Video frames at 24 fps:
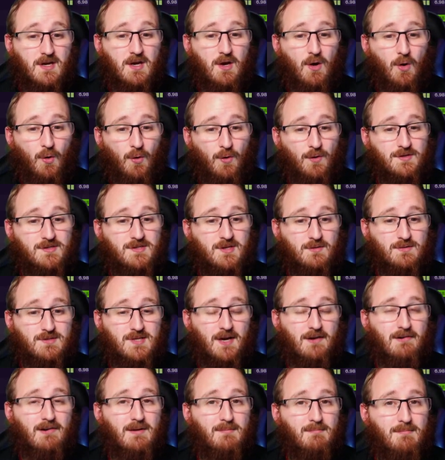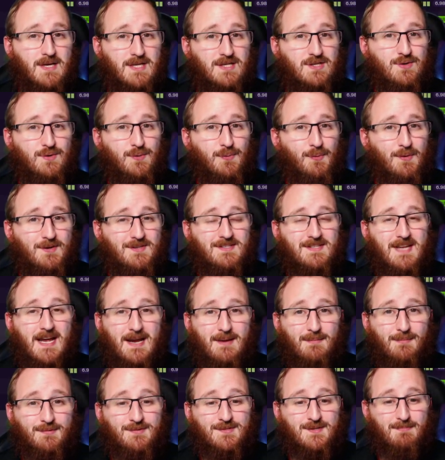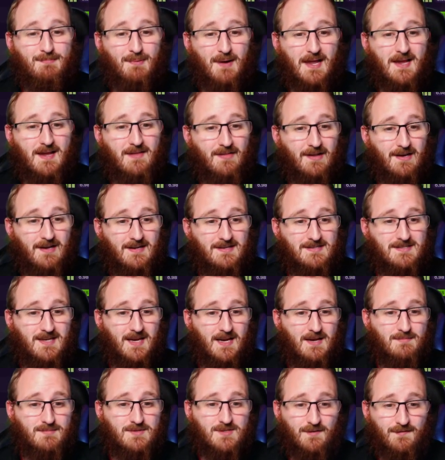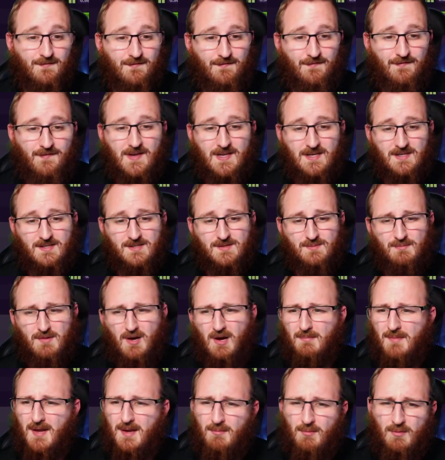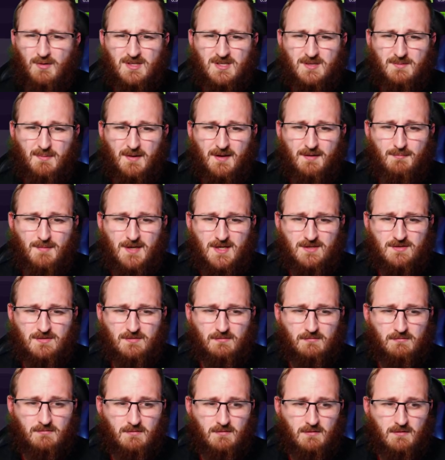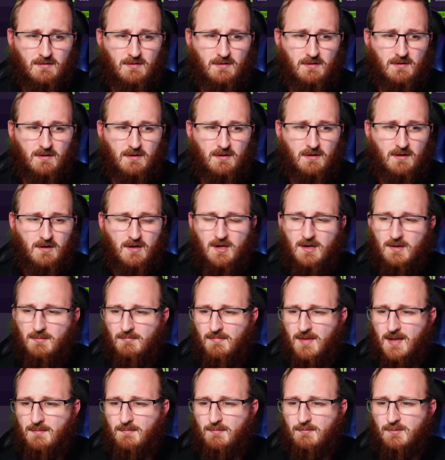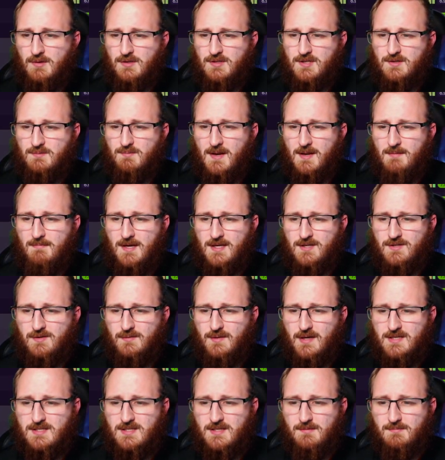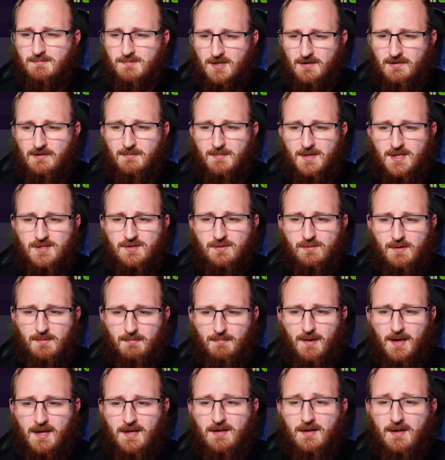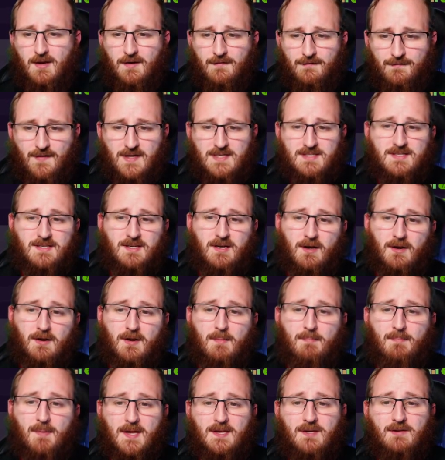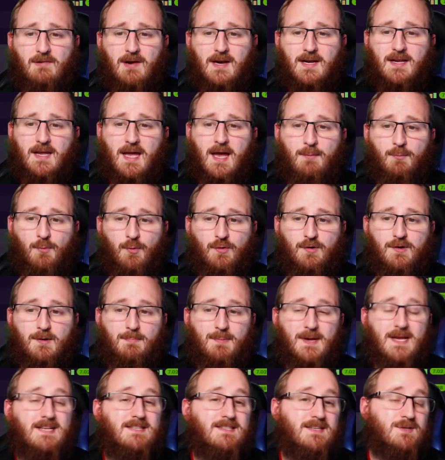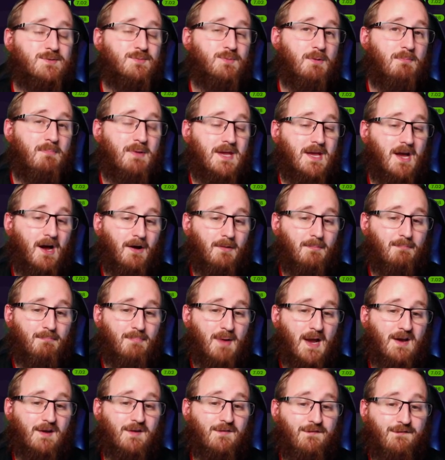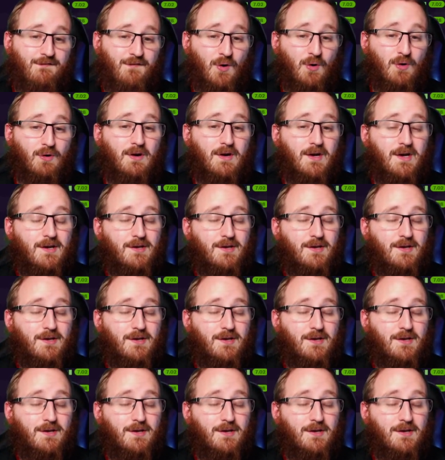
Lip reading: Also, Tyreek Mitchell wasn't able to play in the last game, so fitness... Well, maybe we just play Mitchell. Maybe we'll just play Mitchell, actually. Tyreek Mitchell can play. Vestergaard, Bednarek and Walker-Peters will be our back 4.